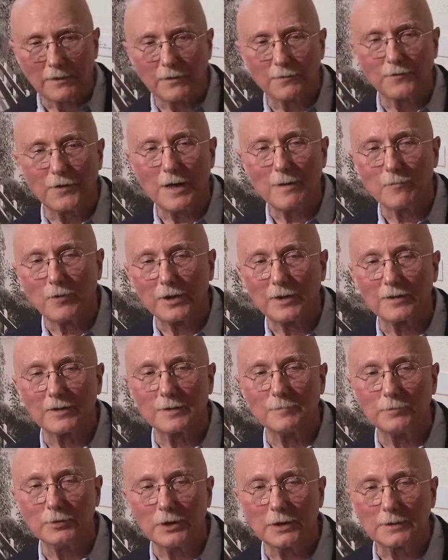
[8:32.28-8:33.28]
the framework of
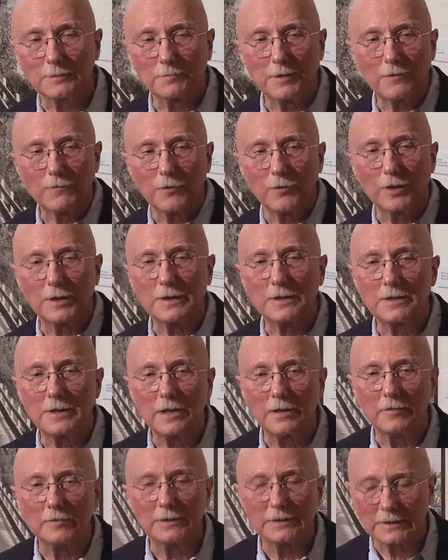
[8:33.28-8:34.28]
the book before
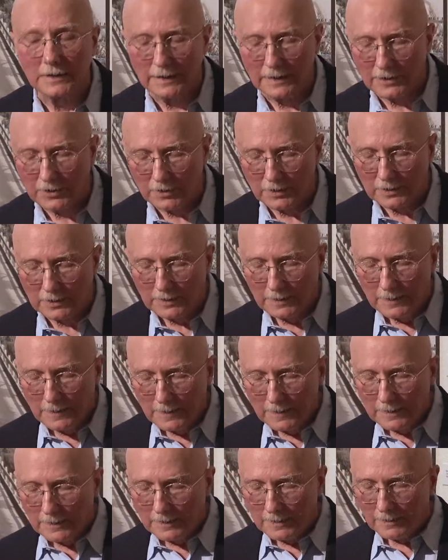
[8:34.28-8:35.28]
continuing with the lecture.
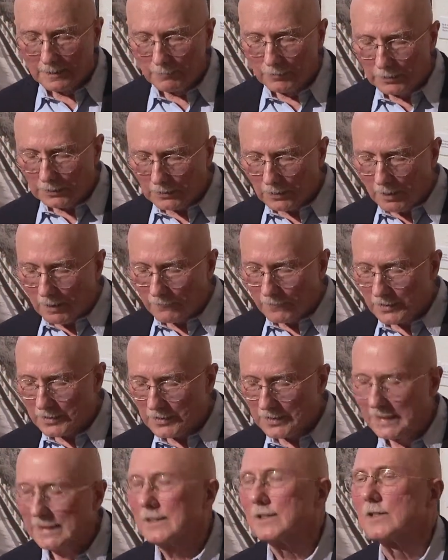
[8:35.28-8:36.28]
The book
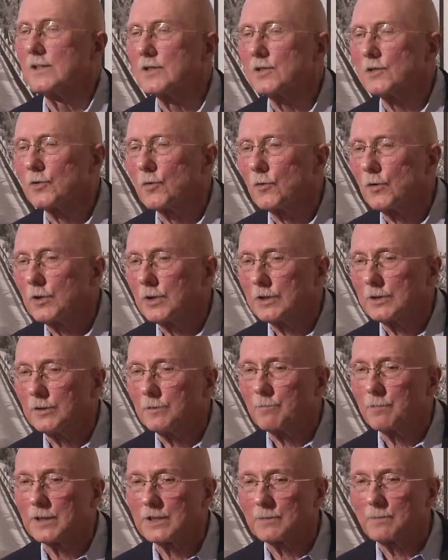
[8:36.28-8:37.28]
offers an historical
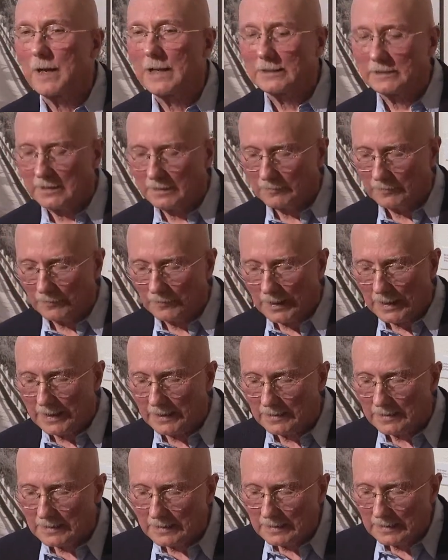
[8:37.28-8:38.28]
perspective of
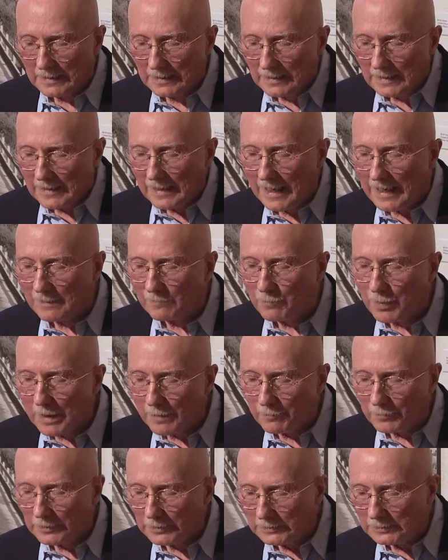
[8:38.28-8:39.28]
ice and
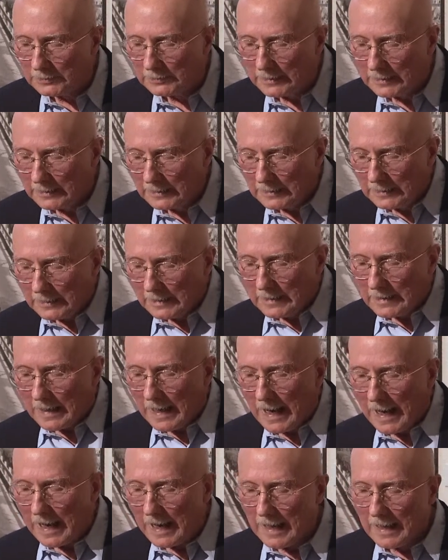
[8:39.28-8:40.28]
people
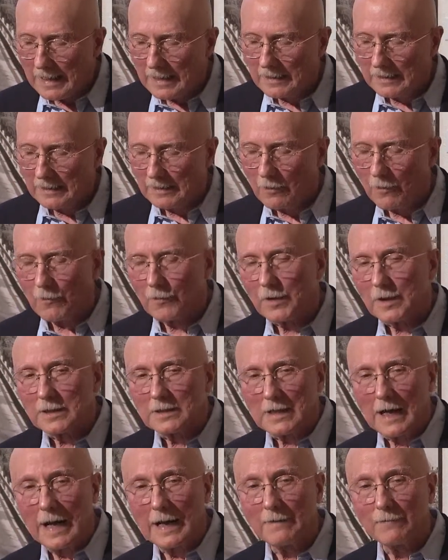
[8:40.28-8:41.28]
uh, over a
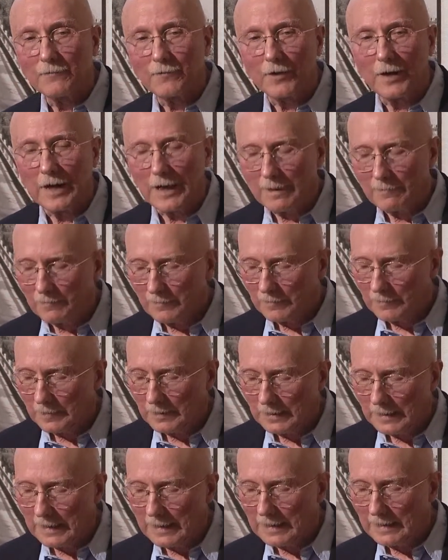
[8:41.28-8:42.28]
time frame
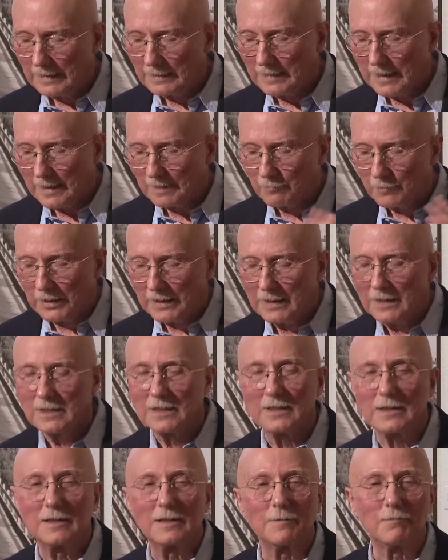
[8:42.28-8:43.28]
uh, that
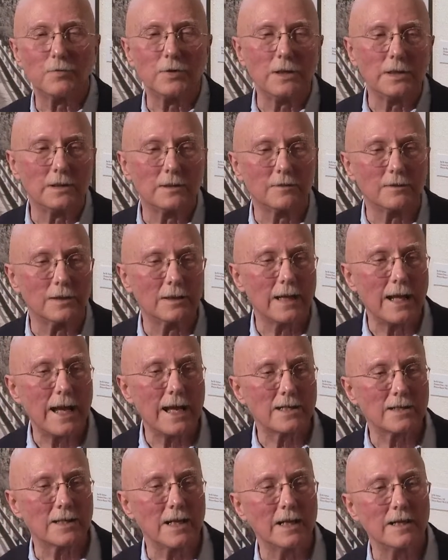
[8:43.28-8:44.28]
begins at the peak of the
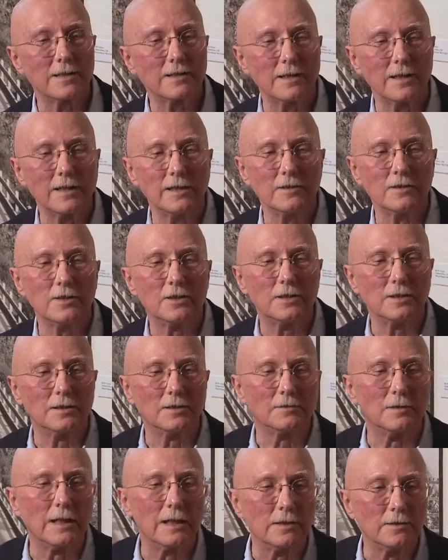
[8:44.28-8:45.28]
last ice age
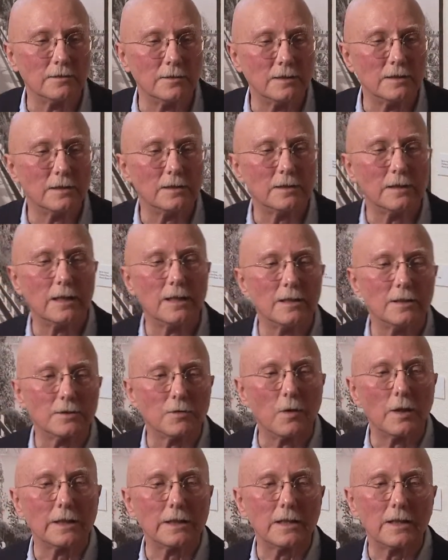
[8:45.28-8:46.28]
around uh,
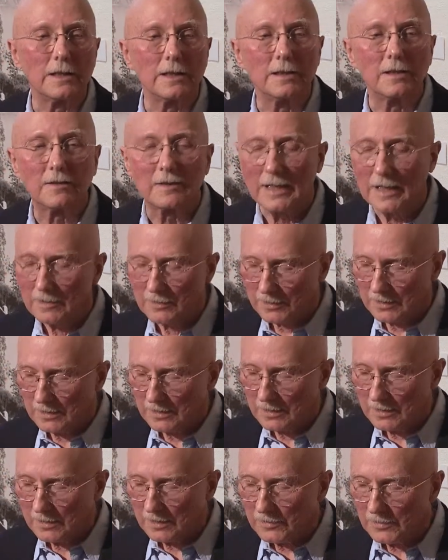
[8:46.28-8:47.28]
twenty
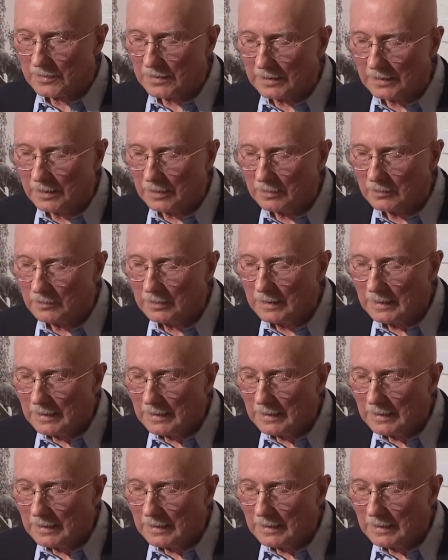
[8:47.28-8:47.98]
thousand years ago,